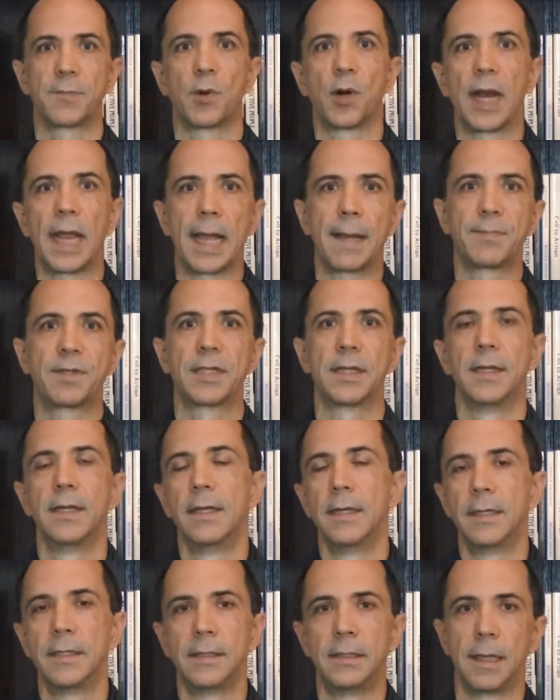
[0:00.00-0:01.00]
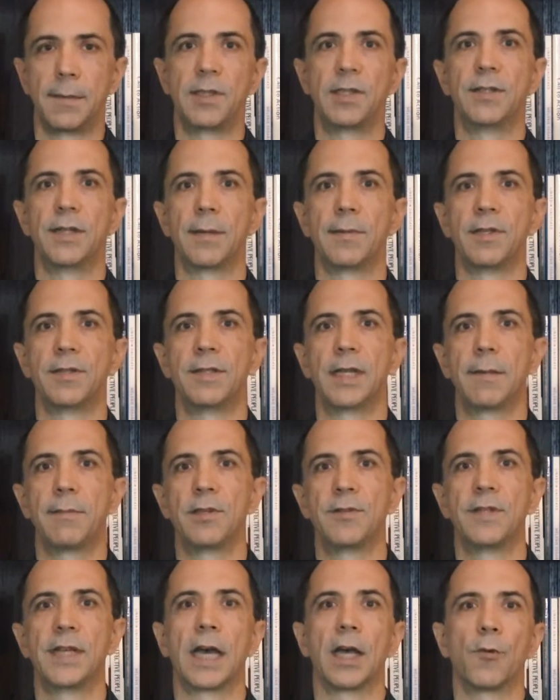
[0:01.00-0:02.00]
perhaps
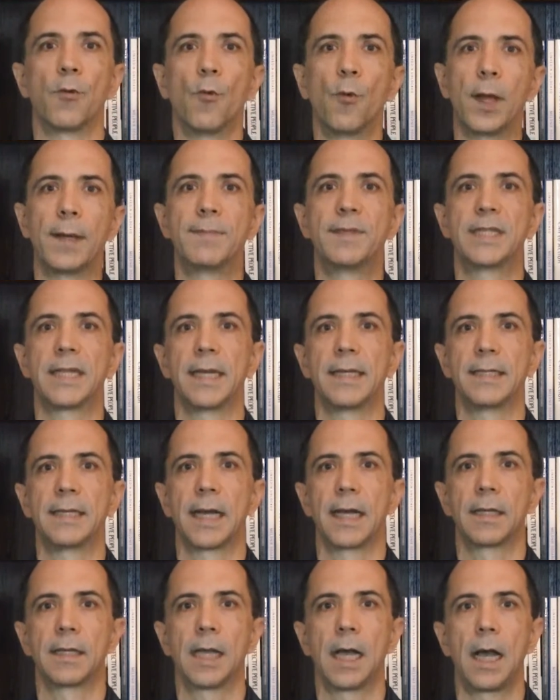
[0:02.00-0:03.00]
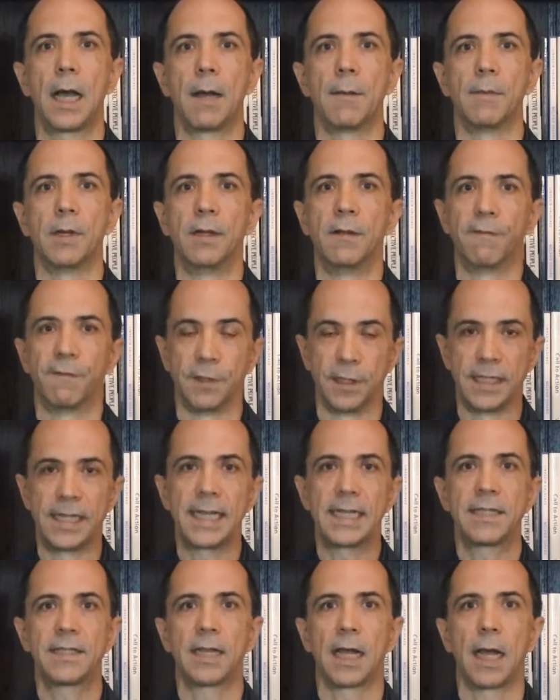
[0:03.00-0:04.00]
www.website.com for the
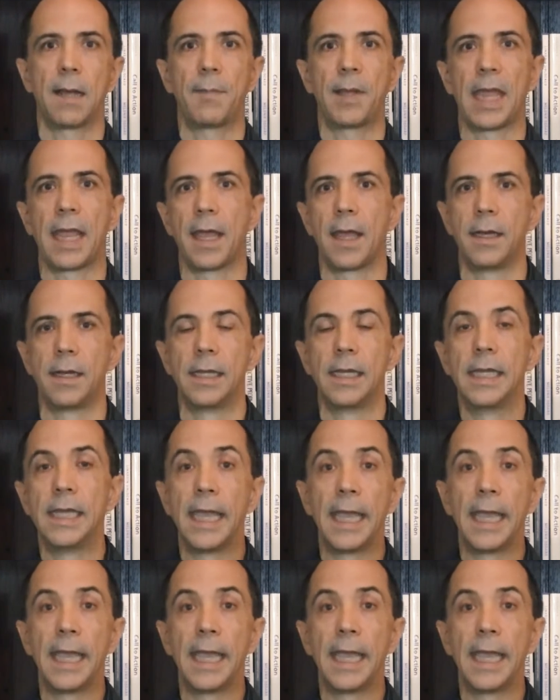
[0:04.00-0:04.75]
desktop and